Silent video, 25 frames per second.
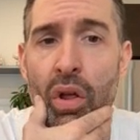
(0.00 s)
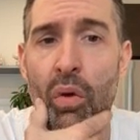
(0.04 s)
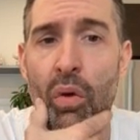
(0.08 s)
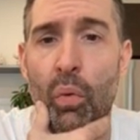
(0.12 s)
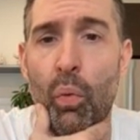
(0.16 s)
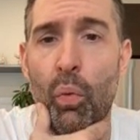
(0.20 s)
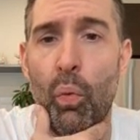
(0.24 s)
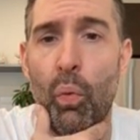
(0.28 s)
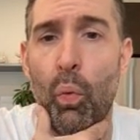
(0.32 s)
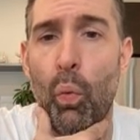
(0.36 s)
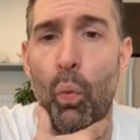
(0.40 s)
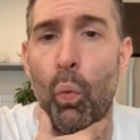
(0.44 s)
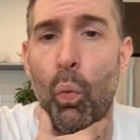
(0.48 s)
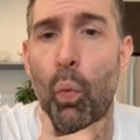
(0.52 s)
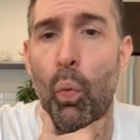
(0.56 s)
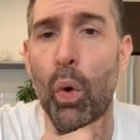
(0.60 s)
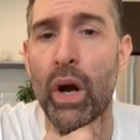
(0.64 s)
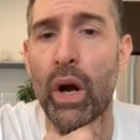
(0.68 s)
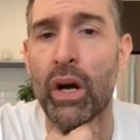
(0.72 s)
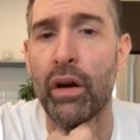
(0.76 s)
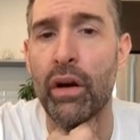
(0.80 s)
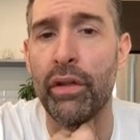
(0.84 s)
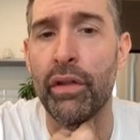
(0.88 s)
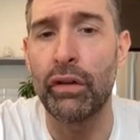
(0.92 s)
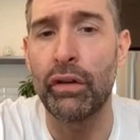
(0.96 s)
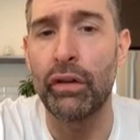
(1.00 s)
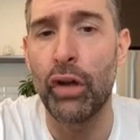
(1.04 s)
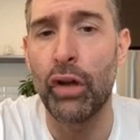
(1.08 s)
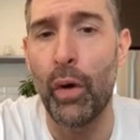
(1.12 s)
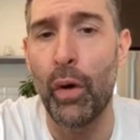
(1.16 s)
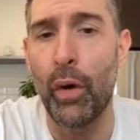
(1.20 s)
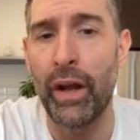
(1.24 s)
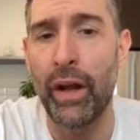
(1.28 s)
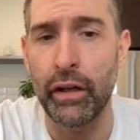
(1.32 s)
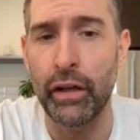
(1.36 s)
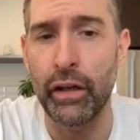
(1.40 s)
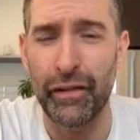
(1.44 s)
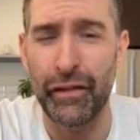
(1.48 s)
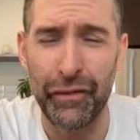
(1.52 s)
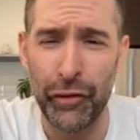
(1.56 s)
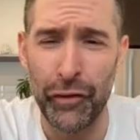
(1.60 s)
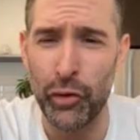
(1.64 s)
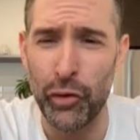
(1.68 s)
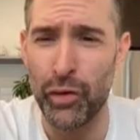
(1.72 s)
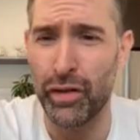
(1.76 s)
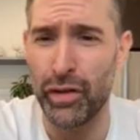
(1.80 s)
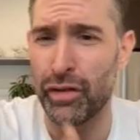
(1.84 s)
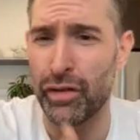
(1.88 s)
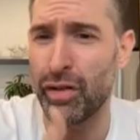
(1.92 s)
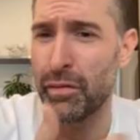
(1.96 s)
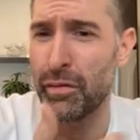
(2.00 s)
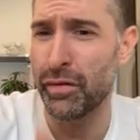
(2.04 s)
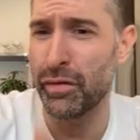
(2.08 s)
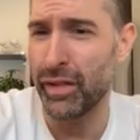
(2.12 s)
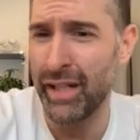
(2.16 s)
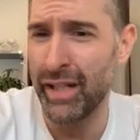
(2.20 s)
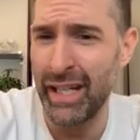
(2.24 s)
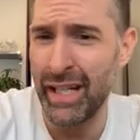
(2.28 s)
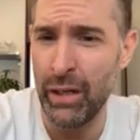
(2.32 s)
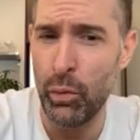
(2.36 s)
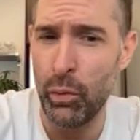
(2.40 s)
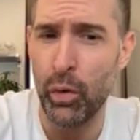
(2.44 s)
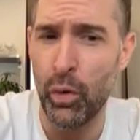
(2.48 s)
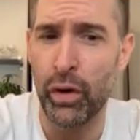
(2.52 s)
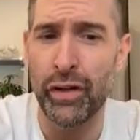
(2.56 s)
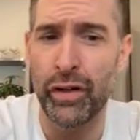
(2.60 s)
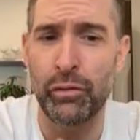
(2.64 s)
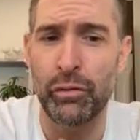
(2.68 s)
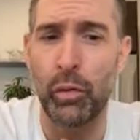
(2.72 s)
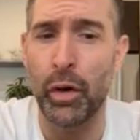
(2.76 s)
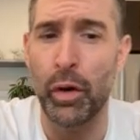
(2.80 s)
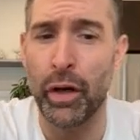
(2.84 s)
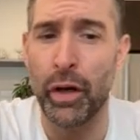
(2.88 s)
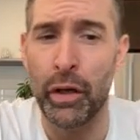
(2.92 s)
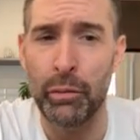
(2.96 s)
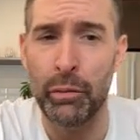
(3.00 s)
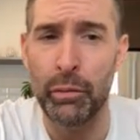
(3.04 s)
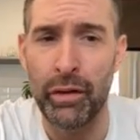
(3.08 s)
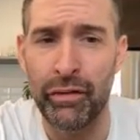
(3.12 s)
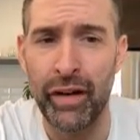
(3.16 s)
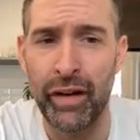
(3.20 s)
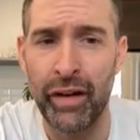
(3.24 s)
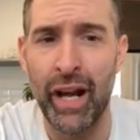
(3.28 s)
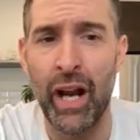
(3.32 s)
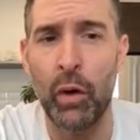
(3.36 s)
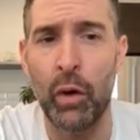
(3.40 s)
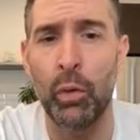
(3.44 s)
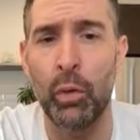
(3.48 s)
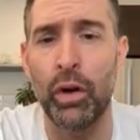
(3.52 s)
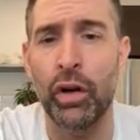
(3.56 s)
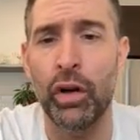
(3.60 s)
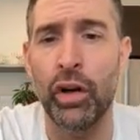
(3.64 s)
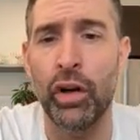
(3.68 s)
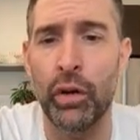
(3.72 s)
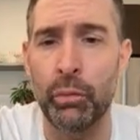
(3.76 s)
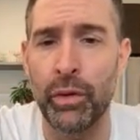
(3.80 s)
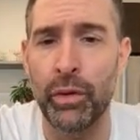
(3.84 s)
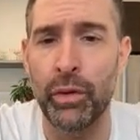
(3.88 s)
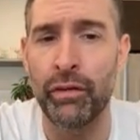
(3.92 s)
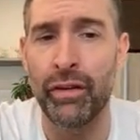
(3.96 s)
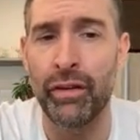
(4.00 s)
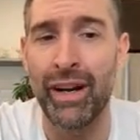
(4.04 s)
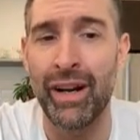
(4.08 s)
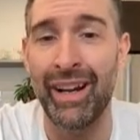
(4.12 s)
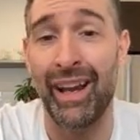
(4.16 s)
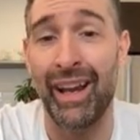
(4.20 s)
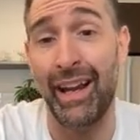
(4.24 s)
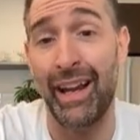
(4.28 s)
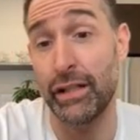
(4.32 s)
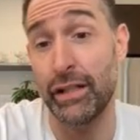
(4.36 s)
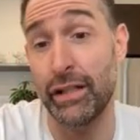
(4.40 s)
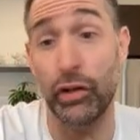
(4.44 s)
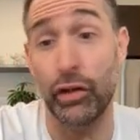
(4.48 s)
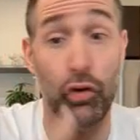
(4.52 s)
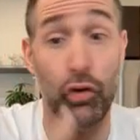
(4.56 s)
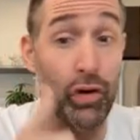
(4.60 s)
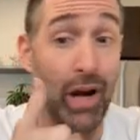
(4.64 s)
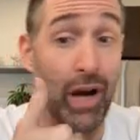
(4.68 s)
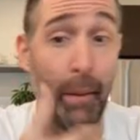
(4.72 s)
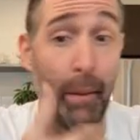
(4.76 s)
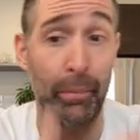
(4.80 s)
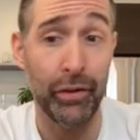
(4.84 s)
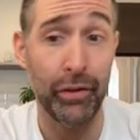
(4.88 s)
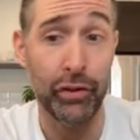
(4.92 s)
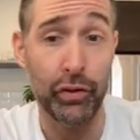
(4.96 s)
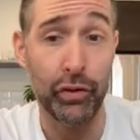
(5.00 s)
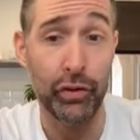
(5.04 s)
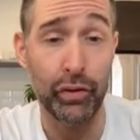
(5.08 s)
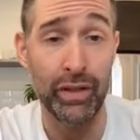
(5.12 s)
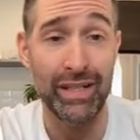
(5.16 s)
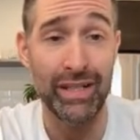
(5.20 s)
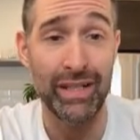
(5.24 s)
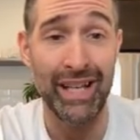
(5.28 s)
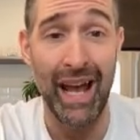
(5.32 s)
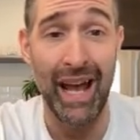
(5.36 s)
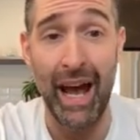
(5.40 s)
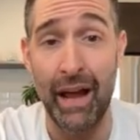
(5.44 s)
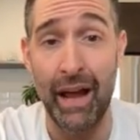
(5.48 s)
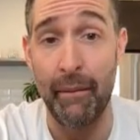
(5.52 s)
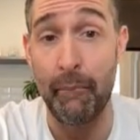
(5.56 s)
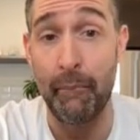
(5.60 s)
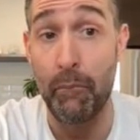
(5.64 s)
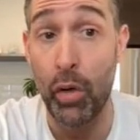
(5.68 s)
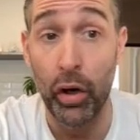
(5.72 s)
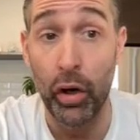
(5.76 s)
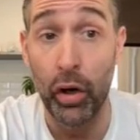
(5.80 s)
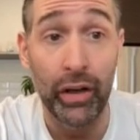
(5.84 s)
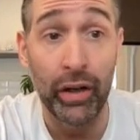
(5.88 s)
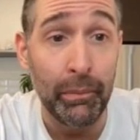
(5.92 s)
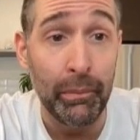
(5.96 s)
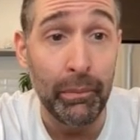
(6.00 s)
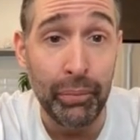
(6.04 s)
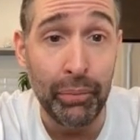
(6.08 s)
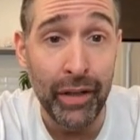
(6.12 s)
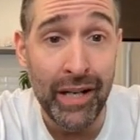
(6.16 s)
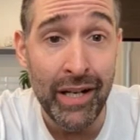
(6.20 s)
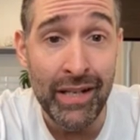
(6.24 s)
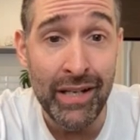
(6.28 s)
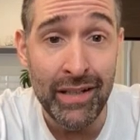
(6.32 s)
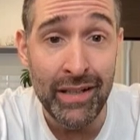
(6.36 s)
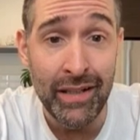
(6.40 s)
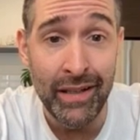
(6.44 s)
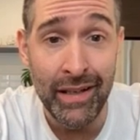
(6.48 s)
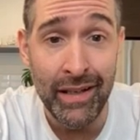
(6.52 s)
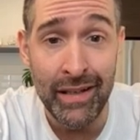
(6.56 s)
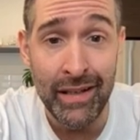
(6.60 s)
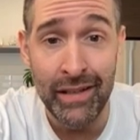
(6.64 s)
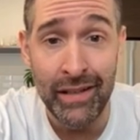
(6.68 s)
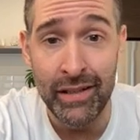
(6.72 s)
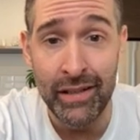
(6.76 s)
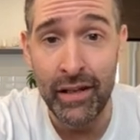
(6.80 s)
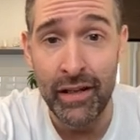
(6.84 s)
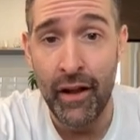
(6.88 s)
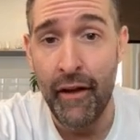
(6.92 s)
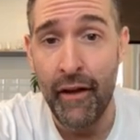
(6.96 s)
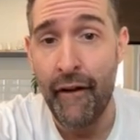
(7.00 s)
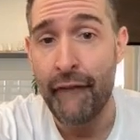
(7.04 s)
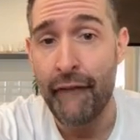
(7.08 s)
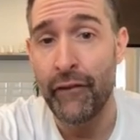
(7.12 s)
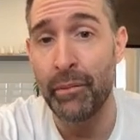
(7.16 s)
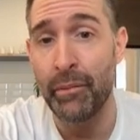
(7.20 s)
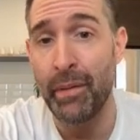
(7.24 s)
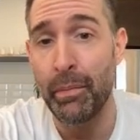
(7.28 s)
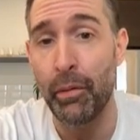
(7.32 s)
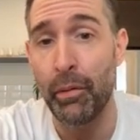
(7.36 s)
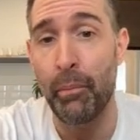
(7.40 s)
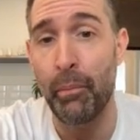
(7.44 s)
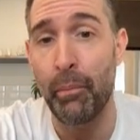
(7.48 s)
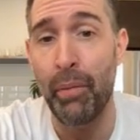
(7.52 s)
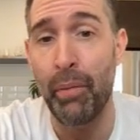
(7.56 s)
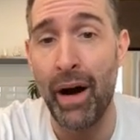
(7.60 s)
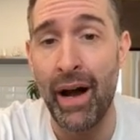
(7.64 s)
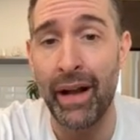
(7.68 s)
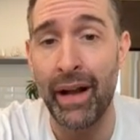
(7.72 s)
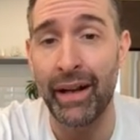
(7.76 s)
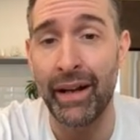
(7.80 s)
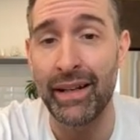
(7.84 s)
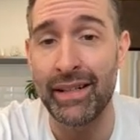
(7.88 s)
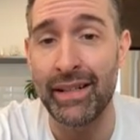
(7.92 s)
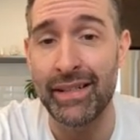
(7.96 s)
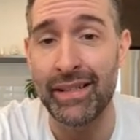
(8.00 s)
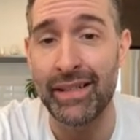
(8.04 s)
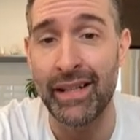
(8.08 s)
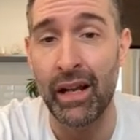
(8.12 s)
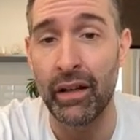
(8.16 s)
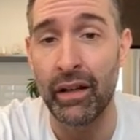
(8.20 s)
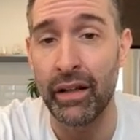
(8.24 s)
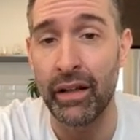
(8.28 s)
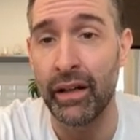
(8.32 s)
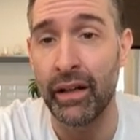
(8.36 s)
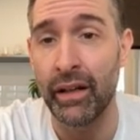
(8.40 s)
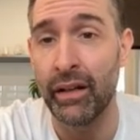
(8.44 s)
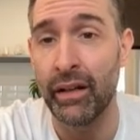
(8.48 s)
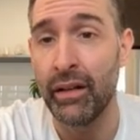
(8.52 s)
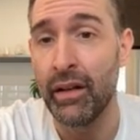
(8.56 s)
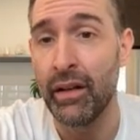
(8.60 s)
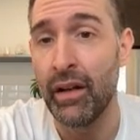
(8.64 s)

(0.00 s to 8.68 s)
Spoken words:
where are the low-hanging fruit in terms of keywords? What could we rank? What couldn't we rank? Is there an opportunity to add a marketplace to this for people buying and selling,